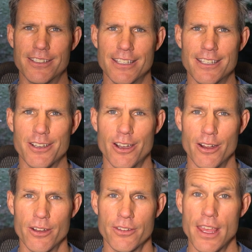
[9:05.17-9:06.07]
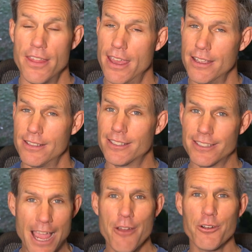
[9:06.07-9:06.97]
D cards. They
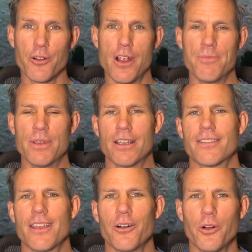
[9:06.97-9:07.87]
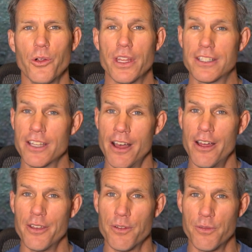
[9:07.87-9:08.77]
sound great because they hold a
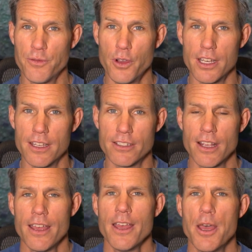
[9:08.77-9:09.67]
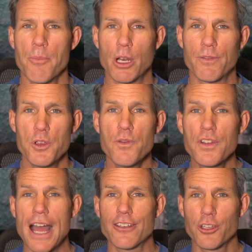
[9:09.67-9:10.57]
ton of footage, but if you've
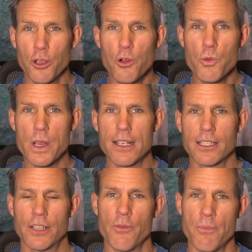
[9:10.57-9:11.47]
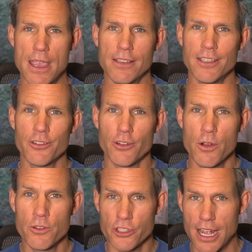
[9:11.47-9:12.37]
got two weeks of amazing
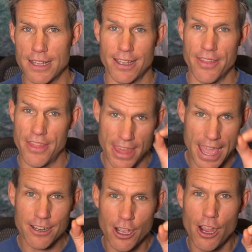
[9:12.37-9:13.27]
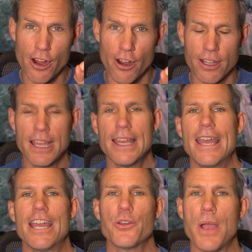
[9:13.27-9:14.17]
drone shots on that card
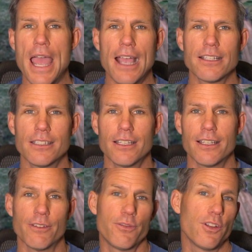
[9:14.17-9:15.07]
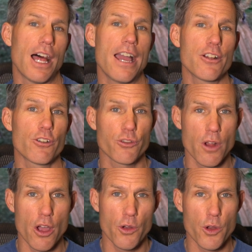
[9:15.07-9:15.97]
and you accidentally fly your
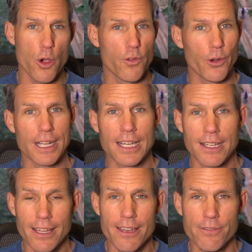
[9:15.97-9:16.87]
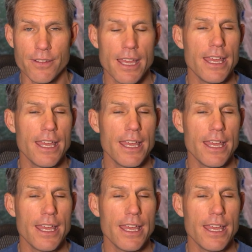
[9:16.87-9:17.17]
drone over a cliff